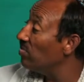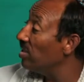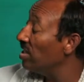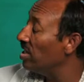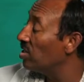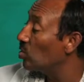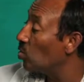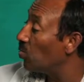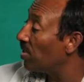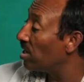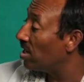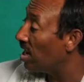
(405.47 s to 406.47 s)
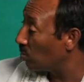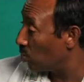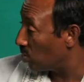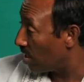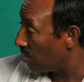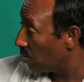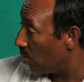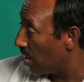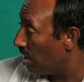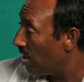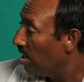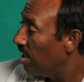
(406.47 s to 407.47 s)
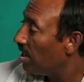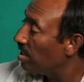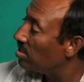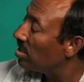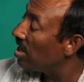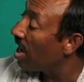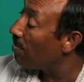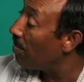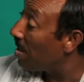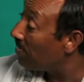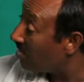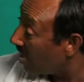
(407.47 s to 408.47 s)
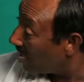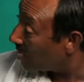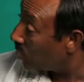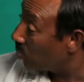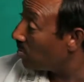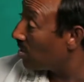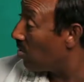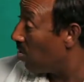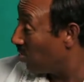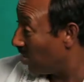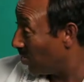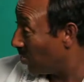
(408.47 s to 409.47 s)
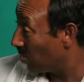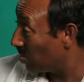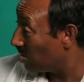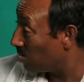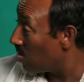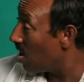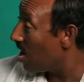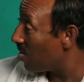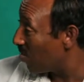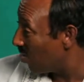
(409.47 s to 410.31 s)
me in a supernatural way, and then I baptized with the Holy Ghost, the Ruach